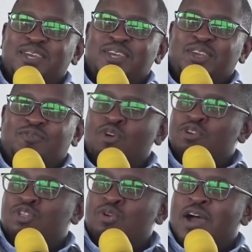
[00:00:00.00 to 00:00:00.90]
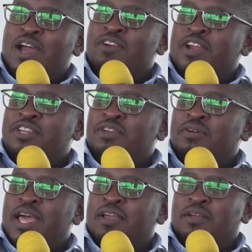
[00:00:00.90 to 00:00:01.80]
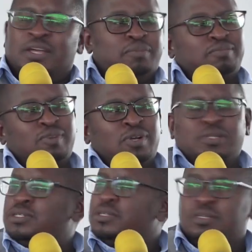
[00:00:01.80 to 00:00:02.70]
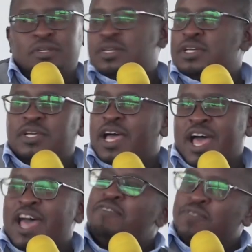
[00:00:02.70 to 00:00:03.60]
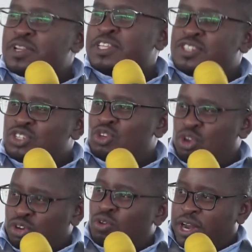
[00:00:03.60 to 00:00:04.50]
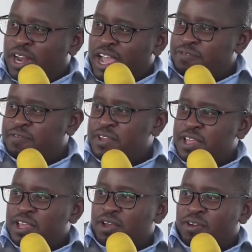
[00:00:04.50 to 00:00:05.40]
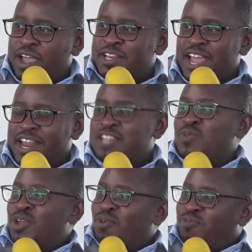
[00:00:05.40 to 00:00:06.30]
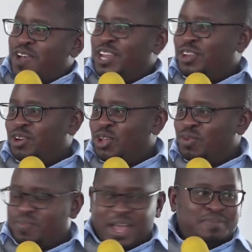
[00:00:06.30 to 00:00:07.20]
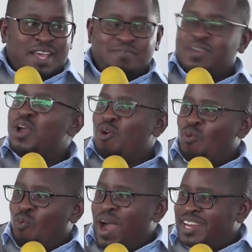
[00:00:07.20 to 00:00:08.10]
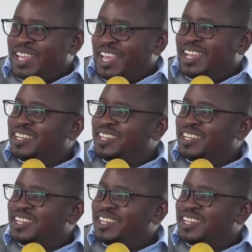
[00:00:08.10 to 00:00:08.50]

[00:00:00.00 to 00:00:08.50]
you've got 200, you're like, well, I feel this is not good enough, right? And that's where you'll find, you know, you'll perhaps have 1 gig.